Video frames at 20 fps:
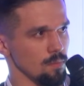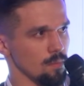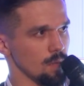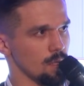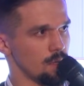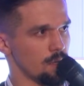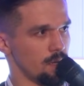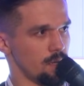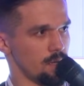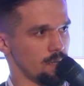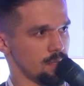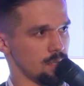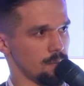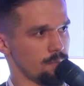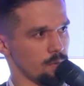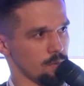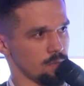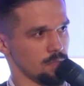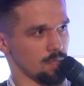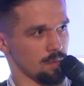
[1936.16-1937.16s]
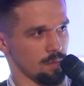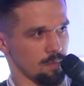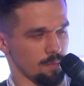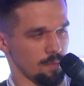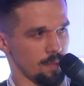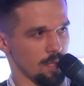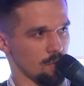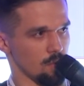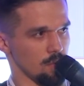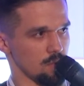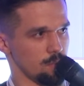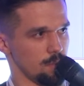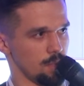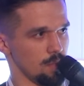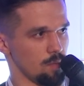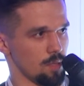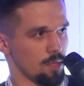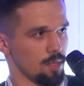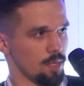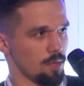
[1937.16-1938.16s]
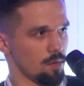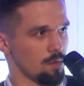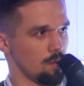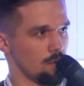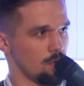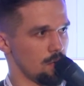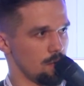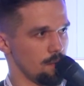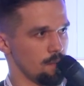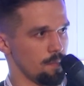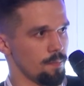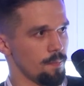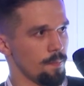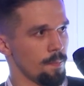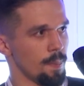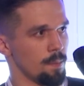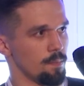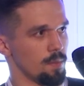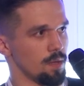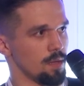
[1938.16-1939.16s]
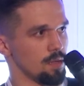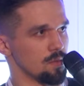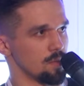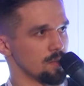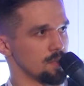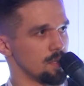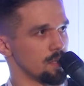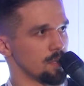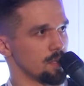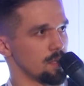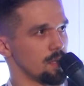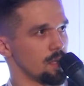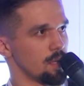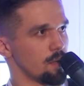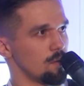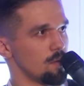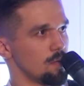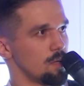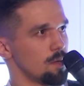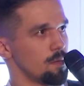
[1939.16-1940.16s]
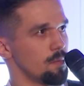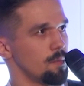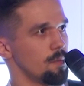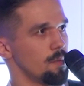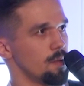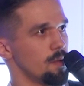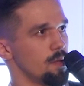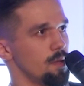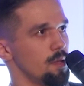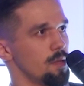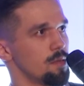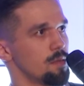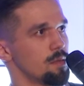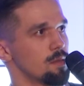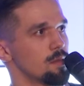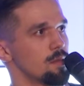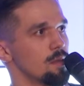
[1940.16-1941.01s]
Here is a project that was built with Angular, because we selected Angular, and